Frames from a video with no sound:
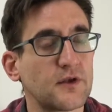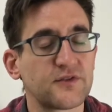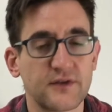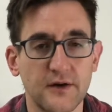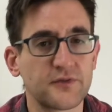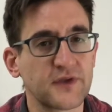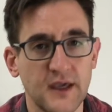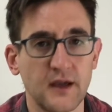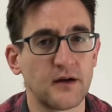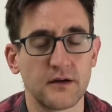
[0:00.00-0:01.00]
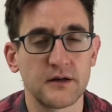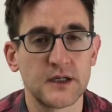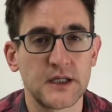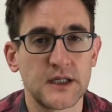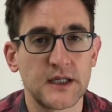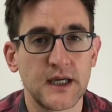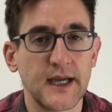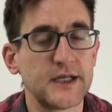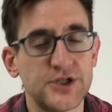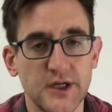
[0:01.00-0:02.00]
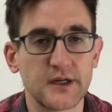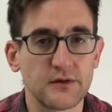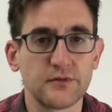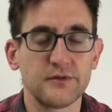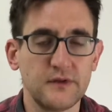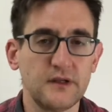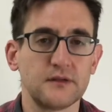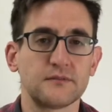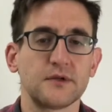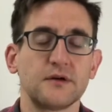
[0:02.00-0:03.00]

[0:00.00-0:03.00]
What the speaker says: self-care hygienic routine.